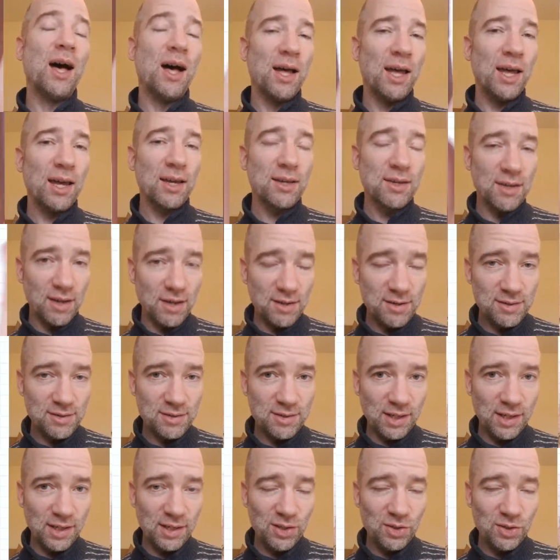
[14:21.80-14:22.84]
a
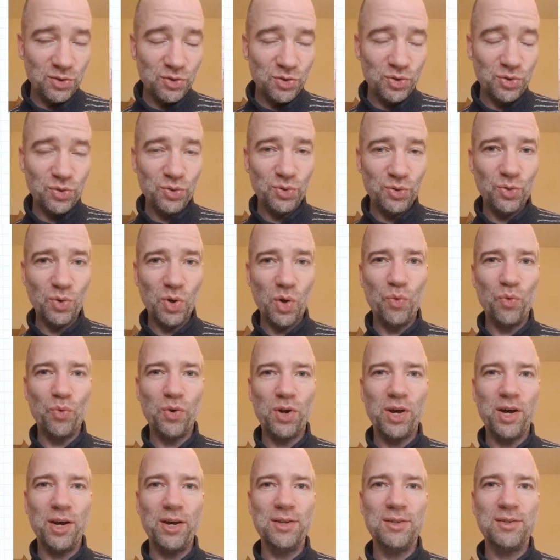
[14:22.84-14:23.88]
kanji, to
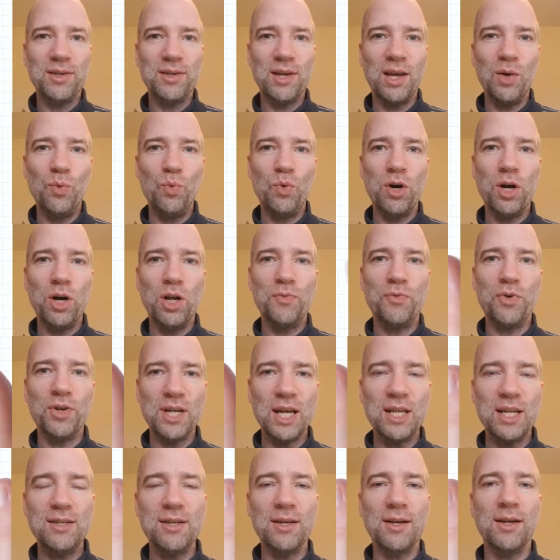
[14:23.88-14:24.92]
write a word
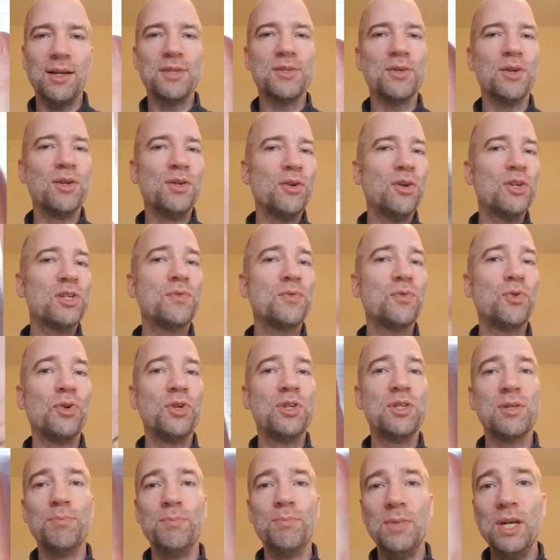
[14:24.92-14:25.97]
phonetically, so not for
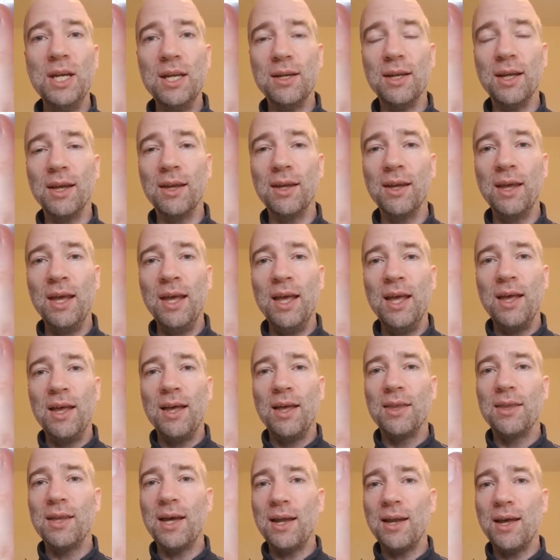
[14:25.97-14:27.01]
its meaning,
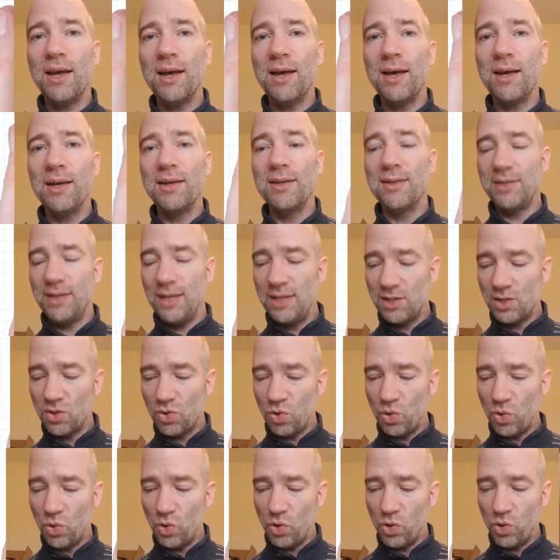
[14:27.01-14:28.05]
that is
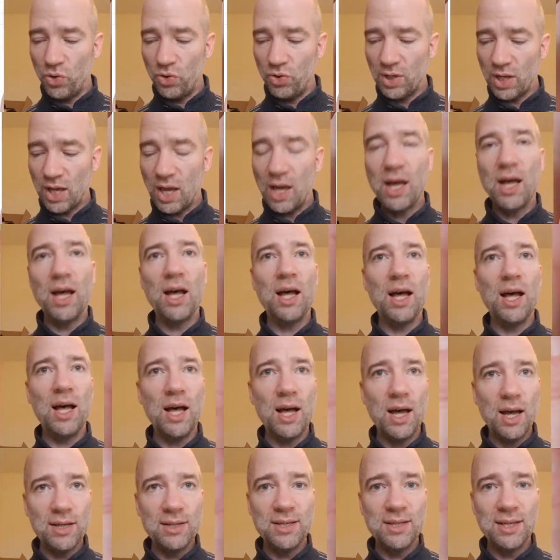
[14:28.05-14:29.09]
called
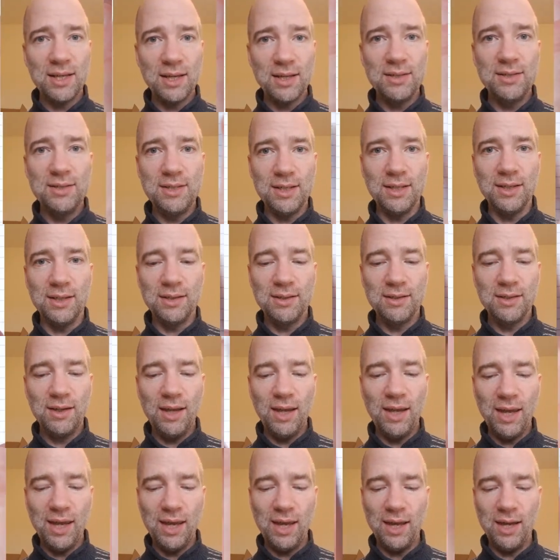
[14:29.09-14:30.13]
ateji
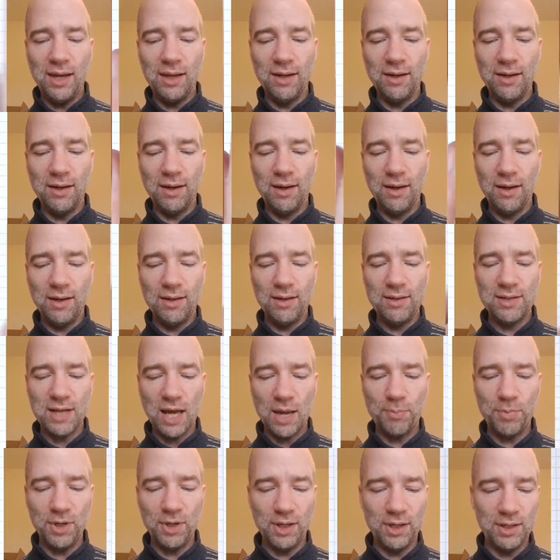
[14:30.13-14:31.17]
in
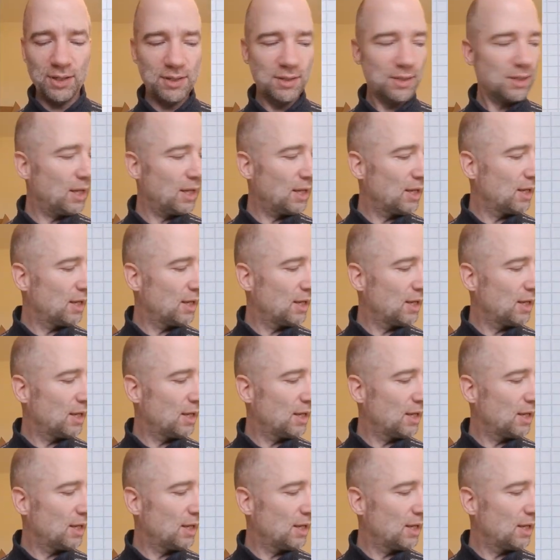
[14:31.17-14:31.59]
Japanese.